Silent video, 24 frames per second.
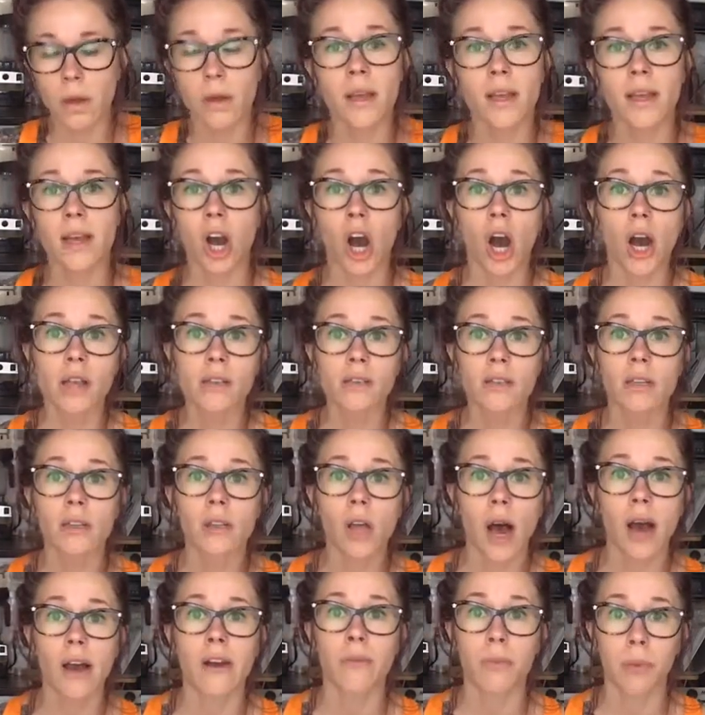it caused a
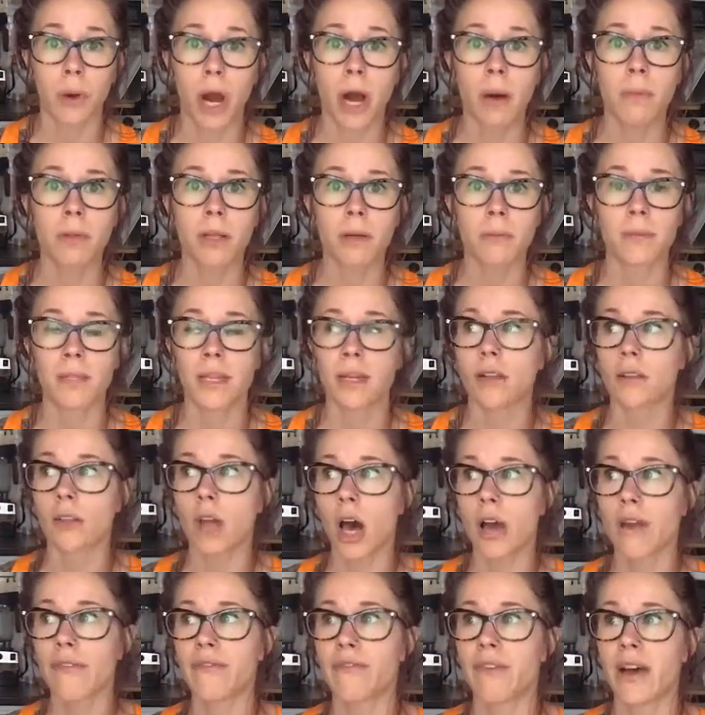lot of problems and a
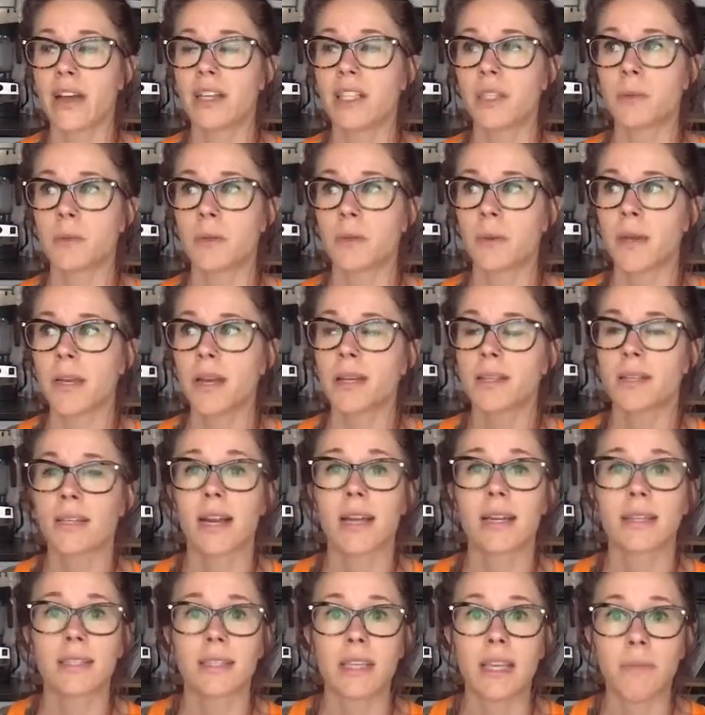lot of fights between us.
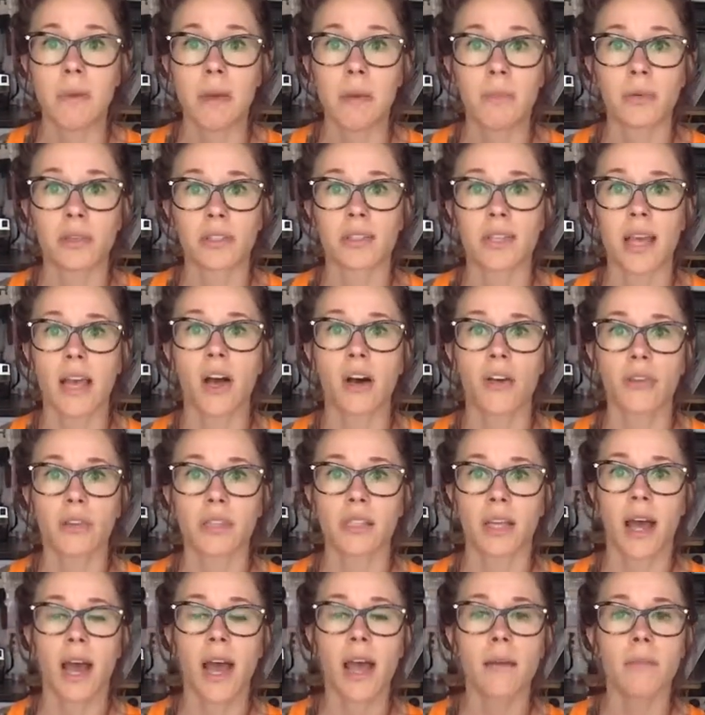And I see people say all the
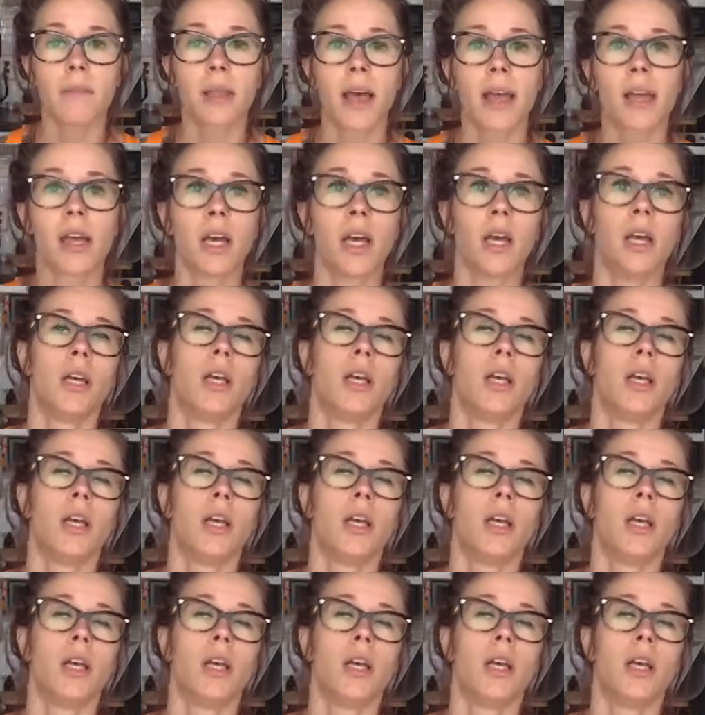time, like,